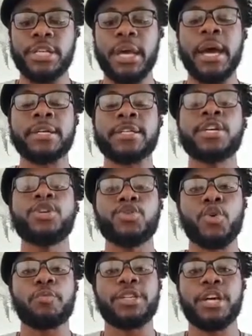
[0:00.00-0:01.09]
Act to
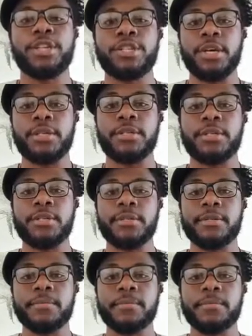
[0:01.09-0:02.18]
obtain justice.